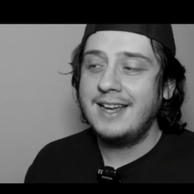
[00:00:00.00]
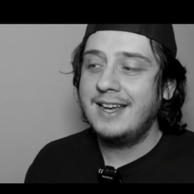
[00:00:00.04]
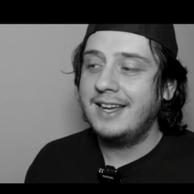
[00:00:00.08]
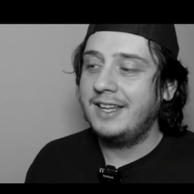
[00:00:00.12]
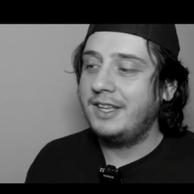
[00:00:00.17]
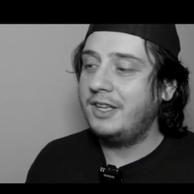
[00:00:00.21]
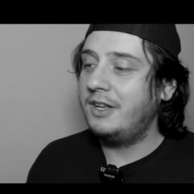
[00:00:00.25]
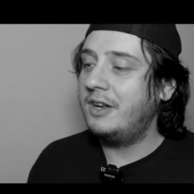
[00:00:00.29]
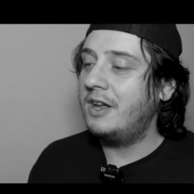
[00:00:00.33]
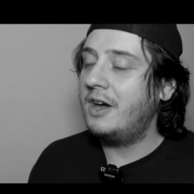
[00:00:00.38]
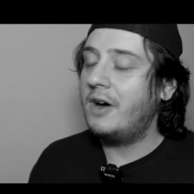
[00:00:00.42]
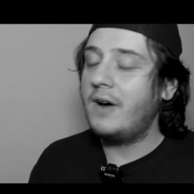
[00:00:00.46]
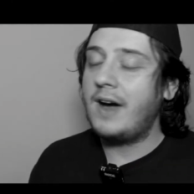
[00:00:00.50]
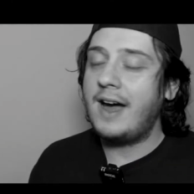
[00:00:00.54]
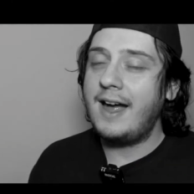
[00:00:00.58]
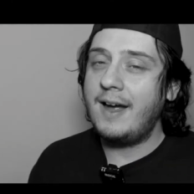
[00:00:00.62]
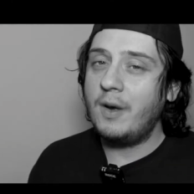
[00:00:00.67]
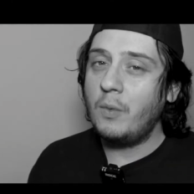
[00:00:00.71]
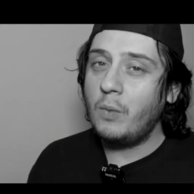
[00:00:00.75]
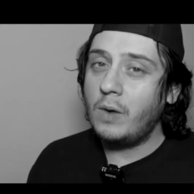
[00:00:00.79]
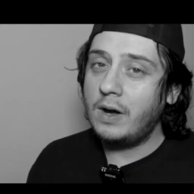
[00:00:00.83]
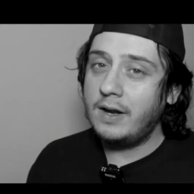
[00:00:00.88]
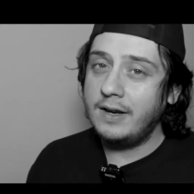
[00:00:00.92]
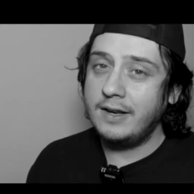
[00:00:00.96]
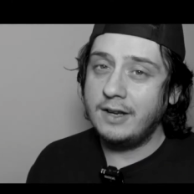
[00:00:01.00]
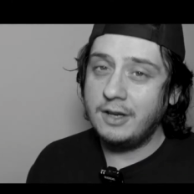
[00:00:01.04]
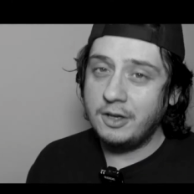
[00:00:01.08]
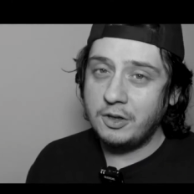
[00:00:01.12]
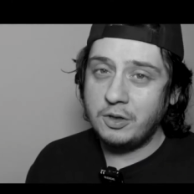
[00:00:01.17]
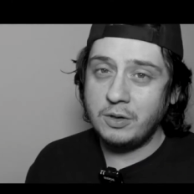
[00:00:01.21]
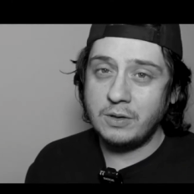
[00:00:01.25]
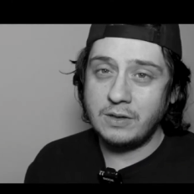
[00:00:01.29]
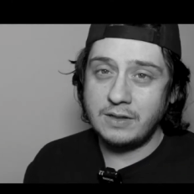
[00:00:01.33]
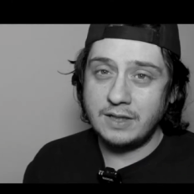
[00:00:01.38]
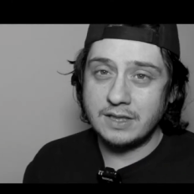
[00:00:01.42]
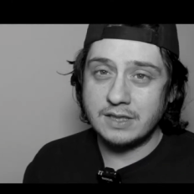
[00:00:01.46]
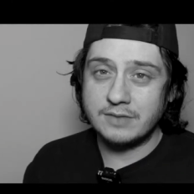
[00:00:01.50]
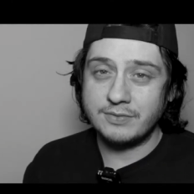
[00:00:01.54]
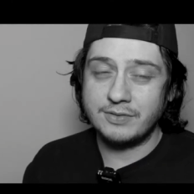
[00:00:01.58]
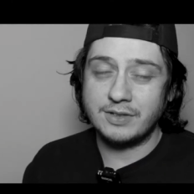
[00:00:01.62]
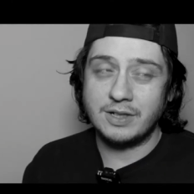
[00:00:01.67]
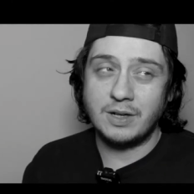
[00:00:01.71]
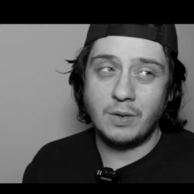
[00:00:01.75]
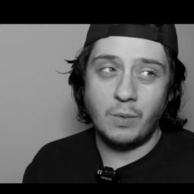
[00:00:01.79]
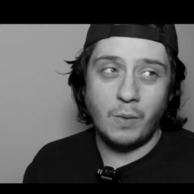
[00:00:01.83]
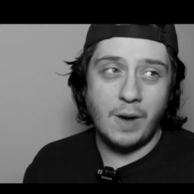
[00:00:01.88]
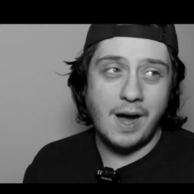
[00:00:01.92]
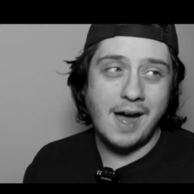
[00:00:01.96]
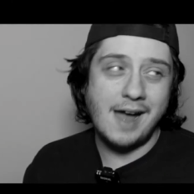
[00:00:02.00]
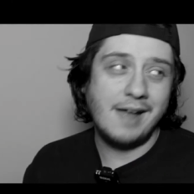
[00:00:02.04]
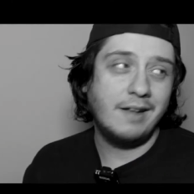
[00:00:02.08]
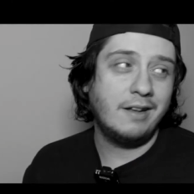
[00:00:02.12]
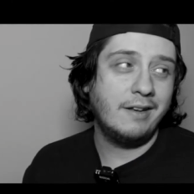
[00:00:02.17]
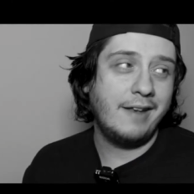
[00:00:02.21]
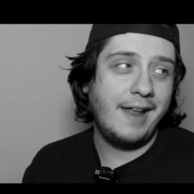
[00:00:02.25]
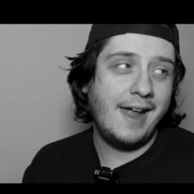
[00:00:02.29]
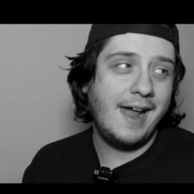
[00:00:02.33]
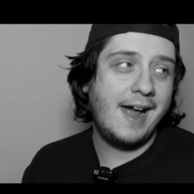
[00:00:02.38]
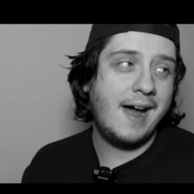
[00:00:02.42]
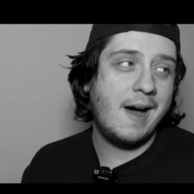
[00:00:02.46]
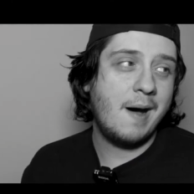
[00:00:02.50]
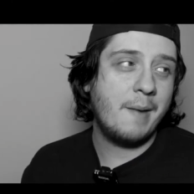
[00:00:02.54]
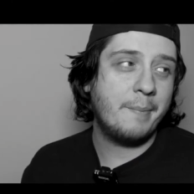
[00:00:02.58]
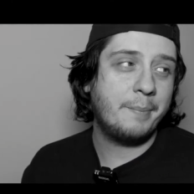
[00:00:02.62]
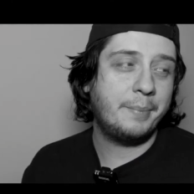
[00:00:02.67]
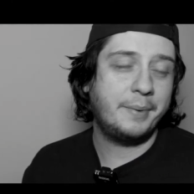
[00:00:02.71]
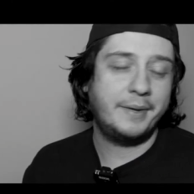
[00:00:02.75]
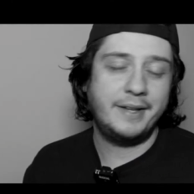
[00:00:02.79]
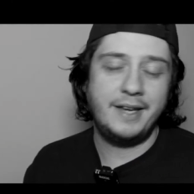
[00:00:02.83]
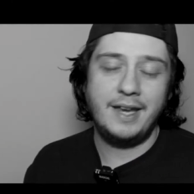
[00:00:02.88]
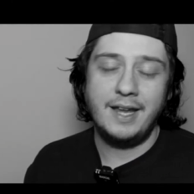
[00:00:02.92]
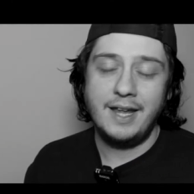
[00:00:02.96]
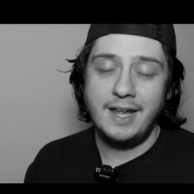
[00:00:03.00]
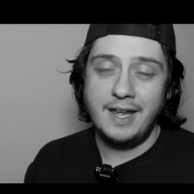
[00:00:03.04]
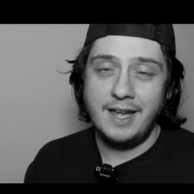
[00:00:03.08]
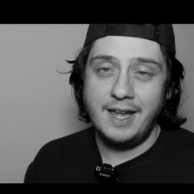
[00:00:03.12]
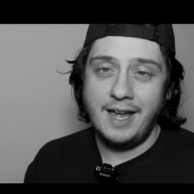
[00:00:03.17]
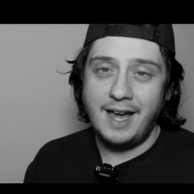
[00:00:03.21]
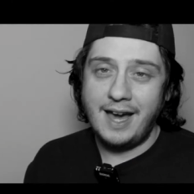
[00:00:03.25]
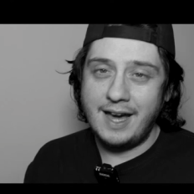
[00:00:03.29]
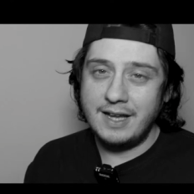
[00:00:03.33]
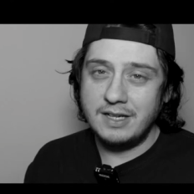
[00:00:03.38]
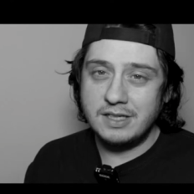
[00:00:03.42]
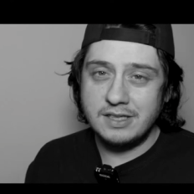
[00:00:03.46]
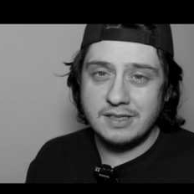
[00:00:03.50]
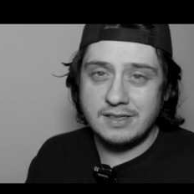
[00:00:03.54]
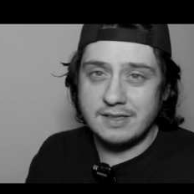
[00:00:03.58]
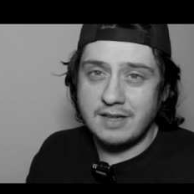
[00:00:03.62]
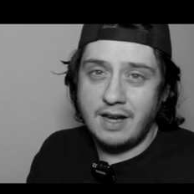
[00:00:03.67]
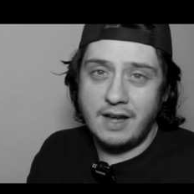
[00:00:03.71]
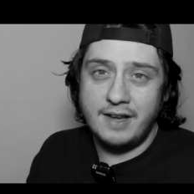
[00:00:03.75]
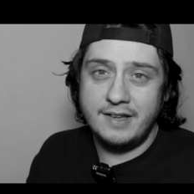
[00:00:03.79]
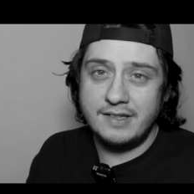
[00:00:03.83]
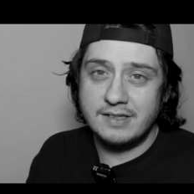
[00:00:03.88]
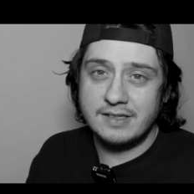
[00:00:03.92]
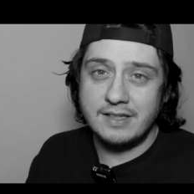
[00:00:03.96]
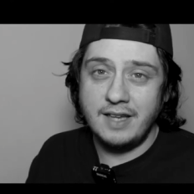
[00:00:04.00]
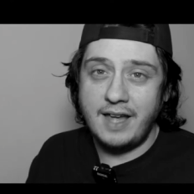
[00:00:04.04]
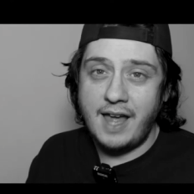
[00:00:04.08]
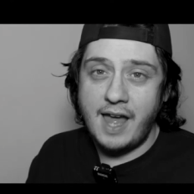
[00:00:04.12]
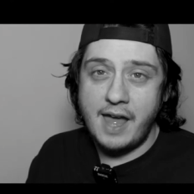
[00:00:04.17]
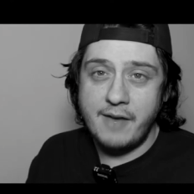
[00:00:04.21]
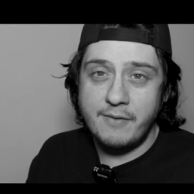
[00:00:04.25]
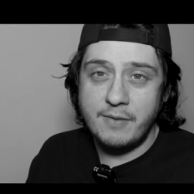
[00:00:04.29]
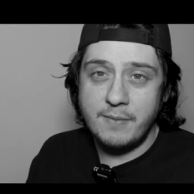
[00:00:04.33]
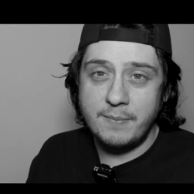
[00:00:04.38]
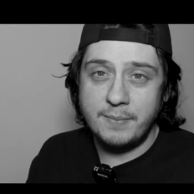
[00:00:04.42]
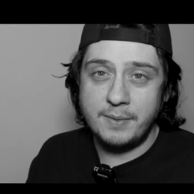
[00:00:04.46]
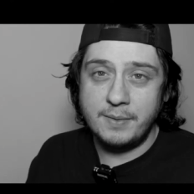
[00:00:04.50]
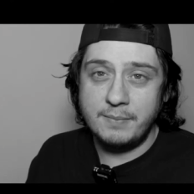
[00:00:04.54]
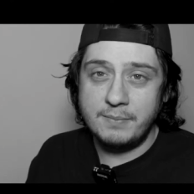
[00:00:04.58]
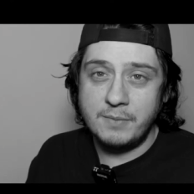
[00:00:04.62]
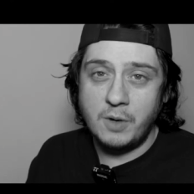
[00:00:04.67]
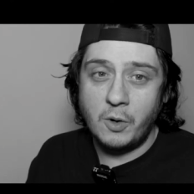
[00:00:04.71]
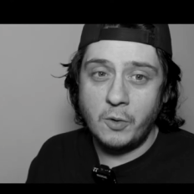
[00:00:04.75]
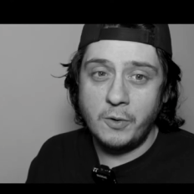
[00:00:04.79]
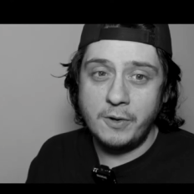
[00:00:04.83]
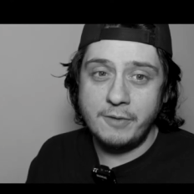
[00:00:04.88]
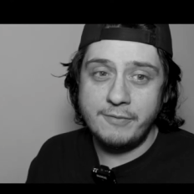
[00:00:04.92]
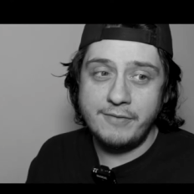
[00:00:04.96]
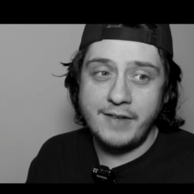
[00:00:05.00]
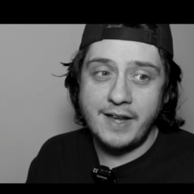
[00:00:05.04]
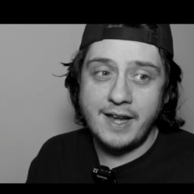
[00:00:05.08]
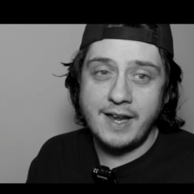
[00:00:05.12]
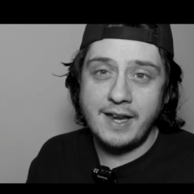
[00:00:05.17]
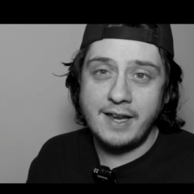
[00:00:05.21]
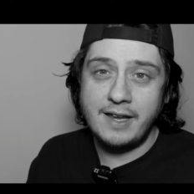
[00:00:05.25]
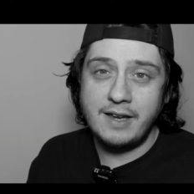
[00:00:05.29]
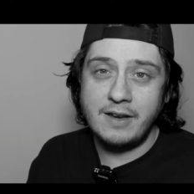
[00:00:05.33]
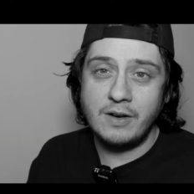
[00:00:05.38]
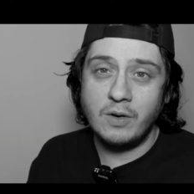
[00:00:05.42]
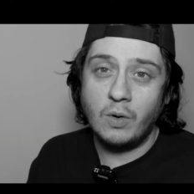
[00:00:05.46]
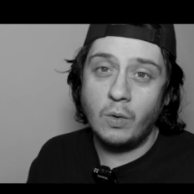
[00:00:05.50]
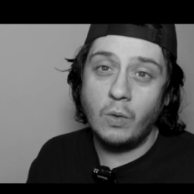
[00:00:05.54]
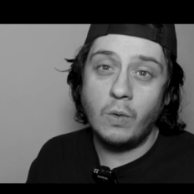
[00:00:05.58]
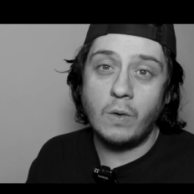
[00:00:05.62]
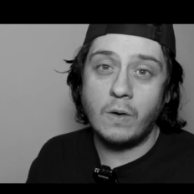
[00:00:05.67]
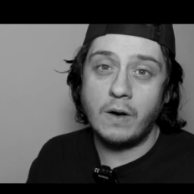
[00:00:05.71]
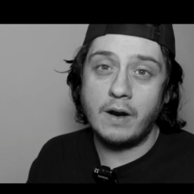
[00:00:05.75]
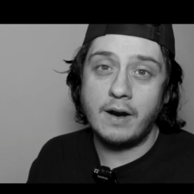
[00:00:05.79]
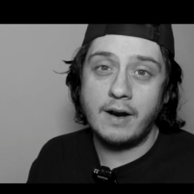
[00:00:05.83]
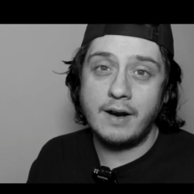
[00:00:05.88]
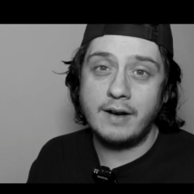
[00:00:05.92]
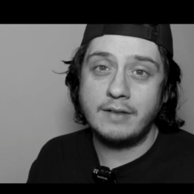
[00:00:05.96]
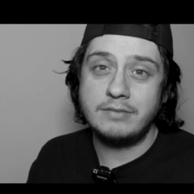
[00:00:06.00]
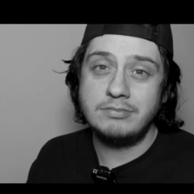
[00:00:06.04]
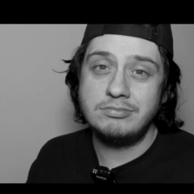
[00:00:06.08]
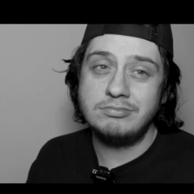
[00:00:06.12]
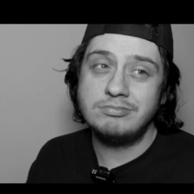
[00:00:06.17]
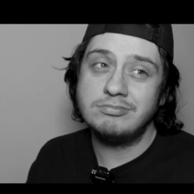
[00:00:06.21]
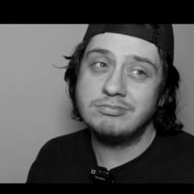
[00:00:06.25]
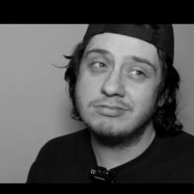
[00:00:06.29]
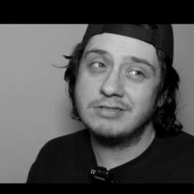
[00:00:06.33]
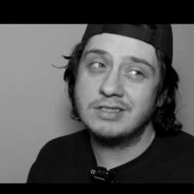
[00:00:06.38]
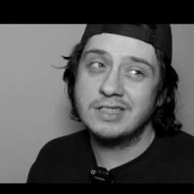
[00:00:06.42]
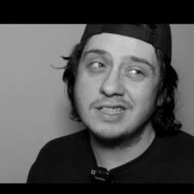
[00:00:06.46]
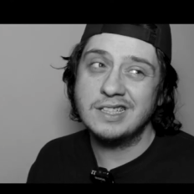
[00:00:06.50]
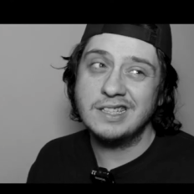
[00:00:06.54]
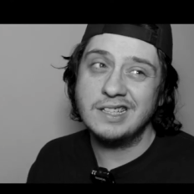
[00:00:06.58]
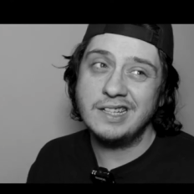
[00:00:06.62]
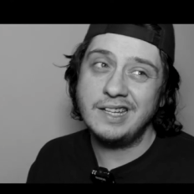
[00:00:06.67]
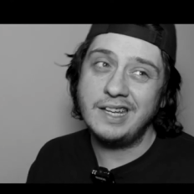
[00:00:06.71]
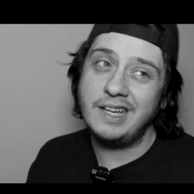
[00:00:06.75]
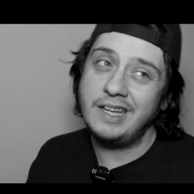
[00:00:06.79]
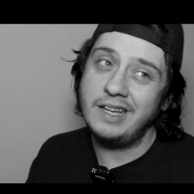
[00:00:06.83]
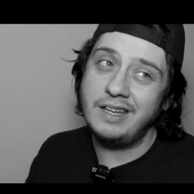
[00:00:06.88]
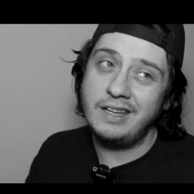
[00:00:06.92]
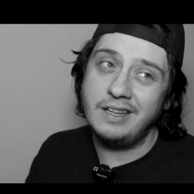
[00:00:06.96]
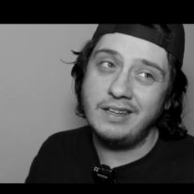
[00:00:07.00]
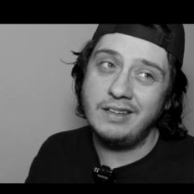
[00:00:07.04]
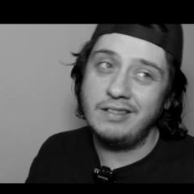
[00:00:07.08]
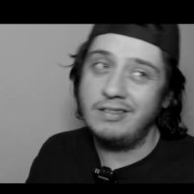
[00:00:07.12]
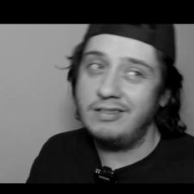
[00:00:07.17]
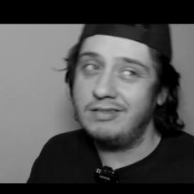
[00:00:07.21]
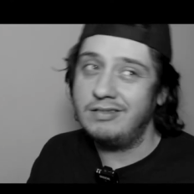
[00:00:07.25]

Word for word: You know, I wanted to do this for a while now, but I just honestly haven't been motivated or really